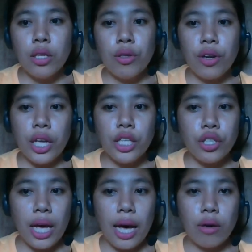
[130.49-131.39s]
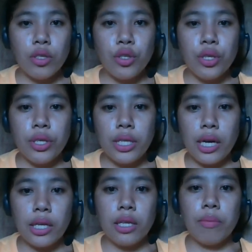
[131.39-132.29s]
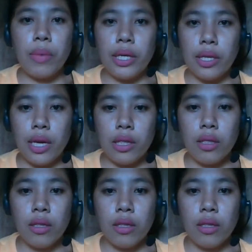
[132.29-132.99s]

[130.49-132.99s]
to reach out to your target market.